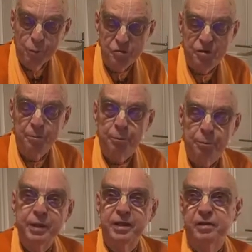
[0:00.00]
was
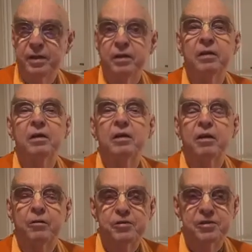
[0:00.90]
completely
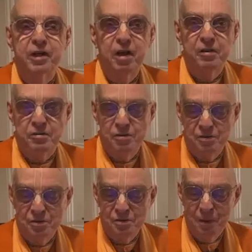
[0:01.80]
Krishna
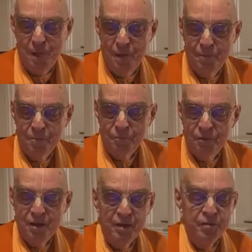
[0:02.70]
conscious.
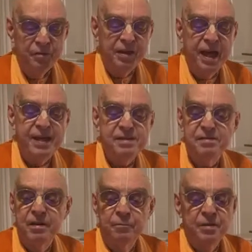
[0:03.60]
The
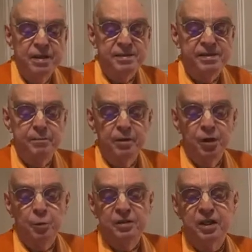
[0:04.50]
case is
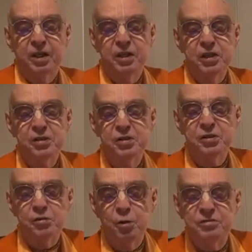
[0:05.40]
similar with the
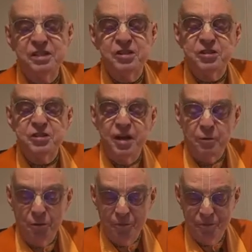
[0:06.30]
conditioned souls in
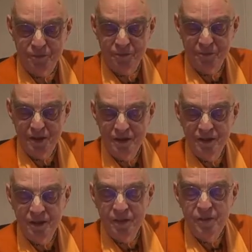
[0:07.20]
general.
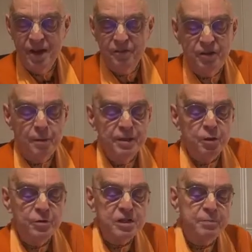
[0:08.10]
They have come
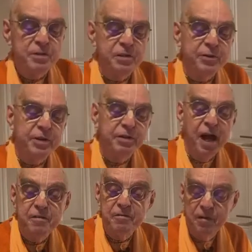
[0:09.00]
into this material
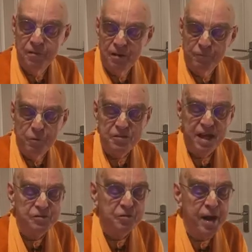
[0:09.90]
life for
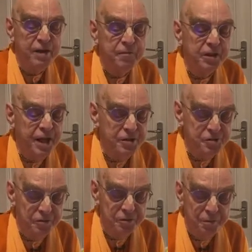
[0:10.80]
sense
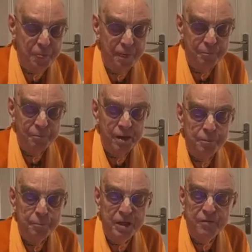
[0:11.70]
gratification.
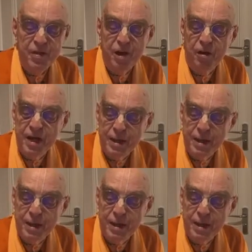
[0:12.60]
But if they are